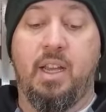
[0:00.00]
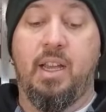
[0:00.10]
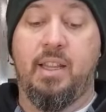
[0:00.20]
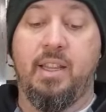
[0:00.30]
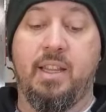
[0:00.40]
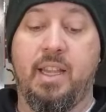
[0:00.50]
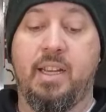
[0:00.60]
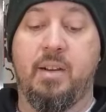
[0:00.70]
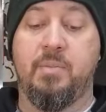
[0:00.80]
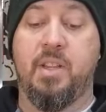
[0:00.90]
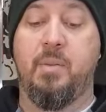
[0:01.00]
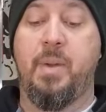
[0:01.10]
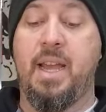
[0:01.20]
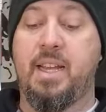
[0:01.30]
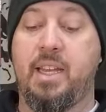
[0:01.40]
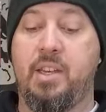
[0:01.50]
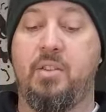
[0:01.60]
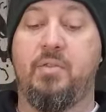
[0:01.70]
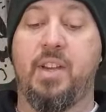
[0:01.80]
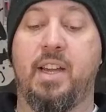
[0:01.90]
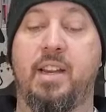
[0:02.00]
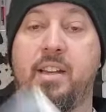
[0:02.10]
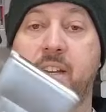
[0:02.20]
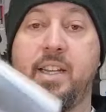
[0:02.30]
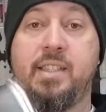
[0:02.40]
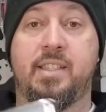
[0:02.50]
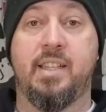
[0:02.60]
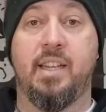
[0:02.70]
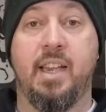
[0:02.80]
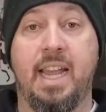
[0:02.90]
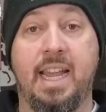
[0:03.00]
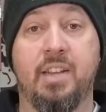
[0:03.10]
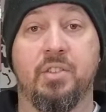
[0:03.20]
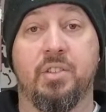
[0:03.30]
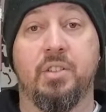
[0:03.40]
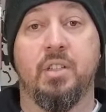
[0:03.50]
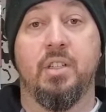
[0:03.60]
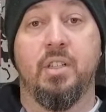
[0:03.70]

And then they come to the back and you've got a nice handle